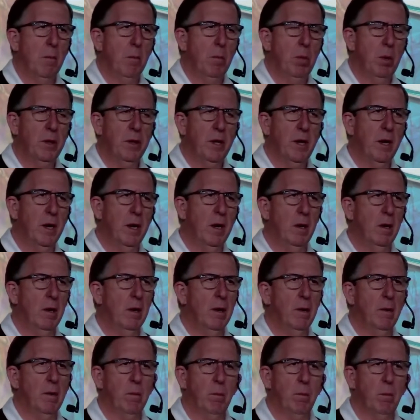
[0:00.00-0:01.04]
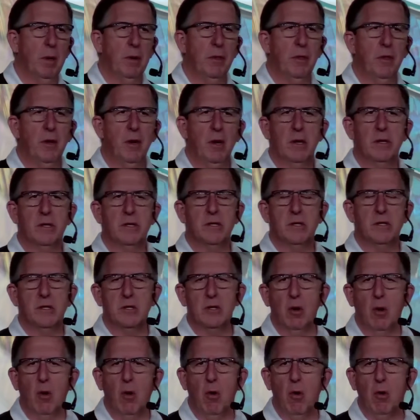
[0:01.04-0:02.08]
but they're a
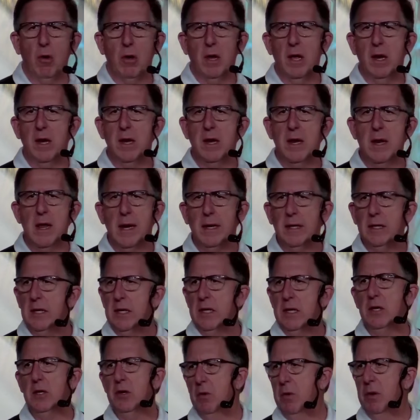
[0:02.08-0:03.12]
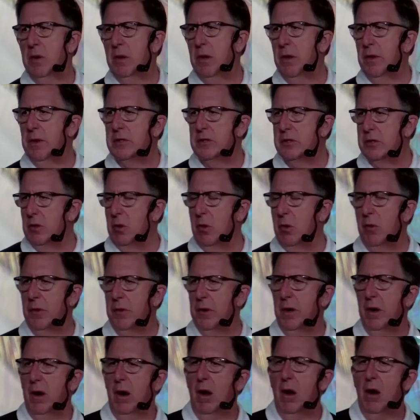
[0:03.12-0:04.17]
soul connecting to another soul.
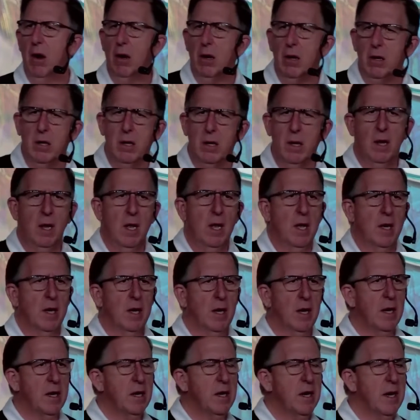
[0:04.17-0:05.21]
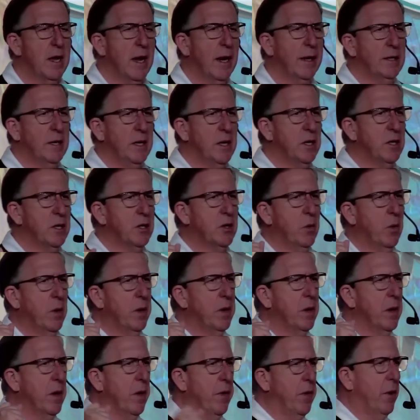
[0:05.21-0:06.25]
They're a heart connecting to
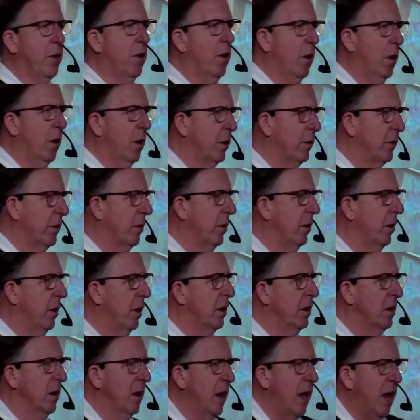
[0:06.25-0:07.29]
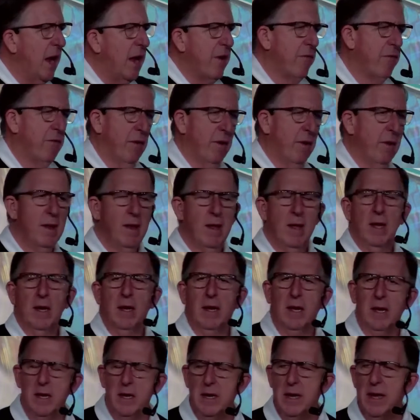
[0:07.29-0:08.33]
another heart. They're a life
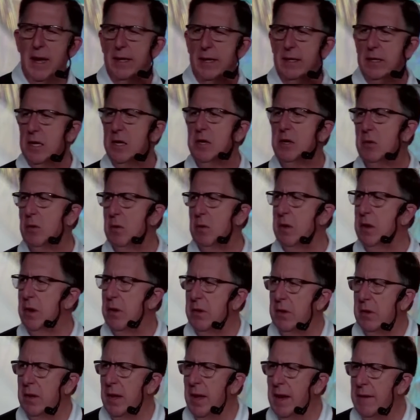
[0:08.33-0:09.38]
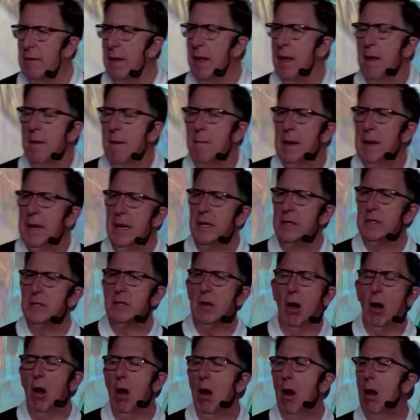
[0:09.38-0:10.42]
connecting to another life. Because
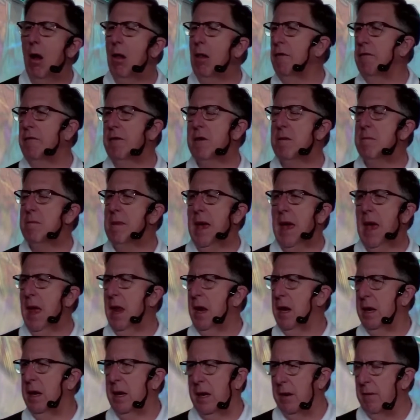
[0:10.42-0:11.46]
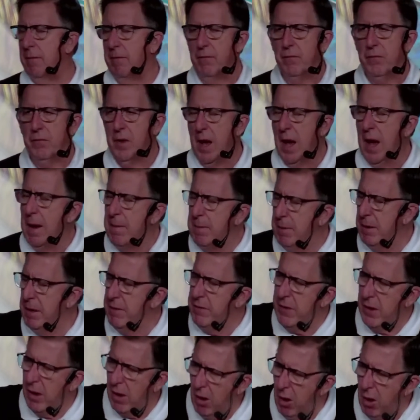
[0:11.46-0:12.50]
all of humanity, I believe that